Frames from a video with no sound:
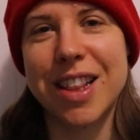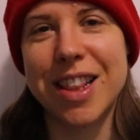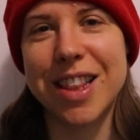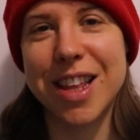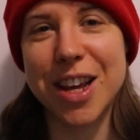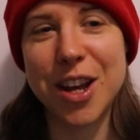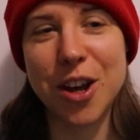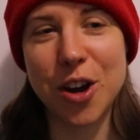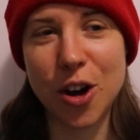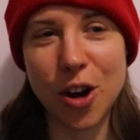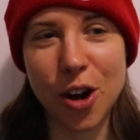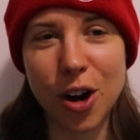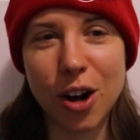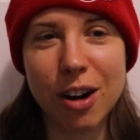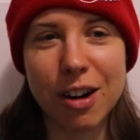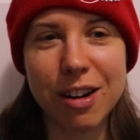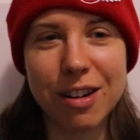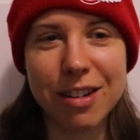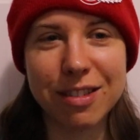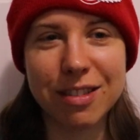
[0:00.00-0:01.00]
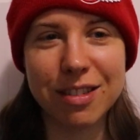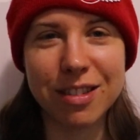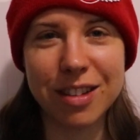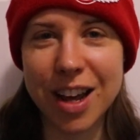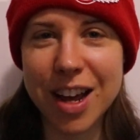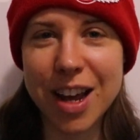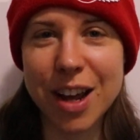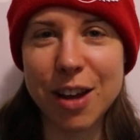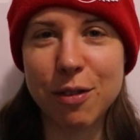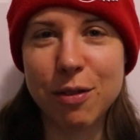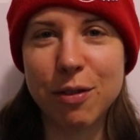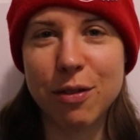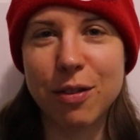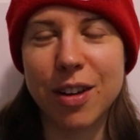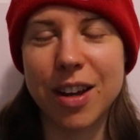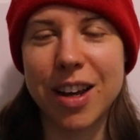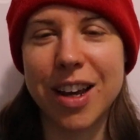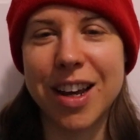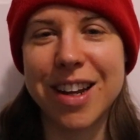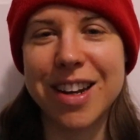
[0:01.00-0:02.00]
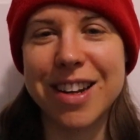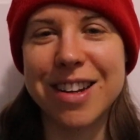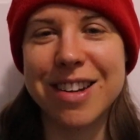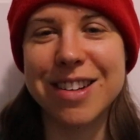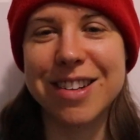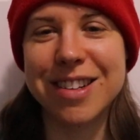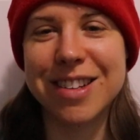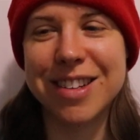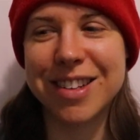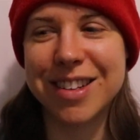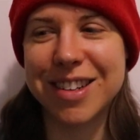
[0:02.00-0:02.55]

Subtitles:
They are life, and